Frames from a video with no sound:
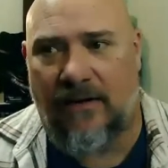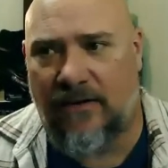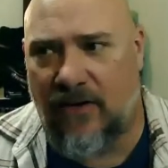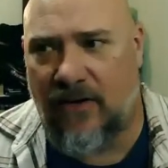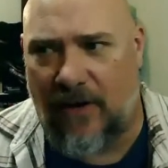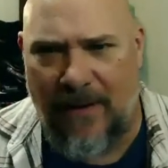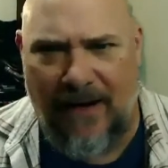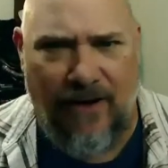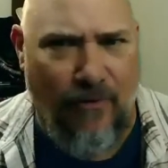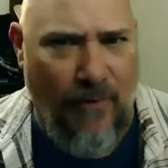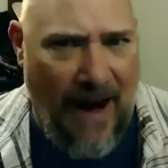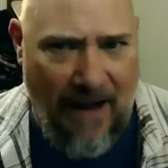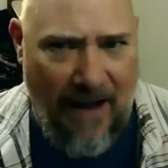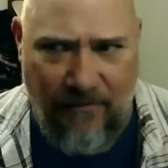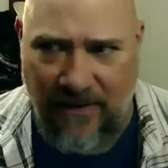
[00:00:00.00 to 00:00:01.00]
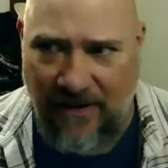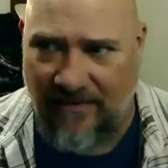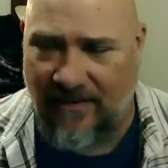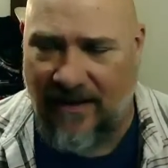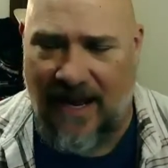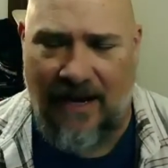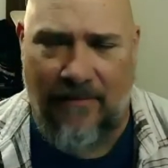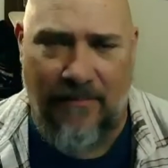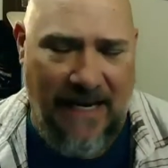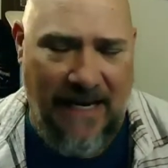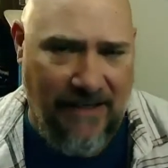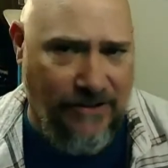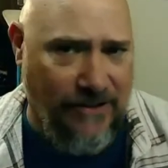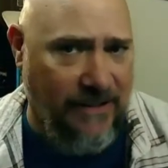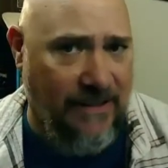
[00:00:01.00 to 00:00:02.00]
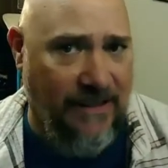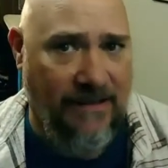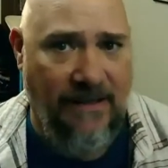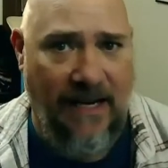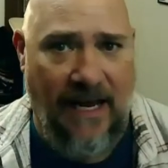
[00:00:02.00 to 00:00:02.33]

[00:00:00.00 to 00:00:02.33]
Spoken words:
Talk about graphics and animation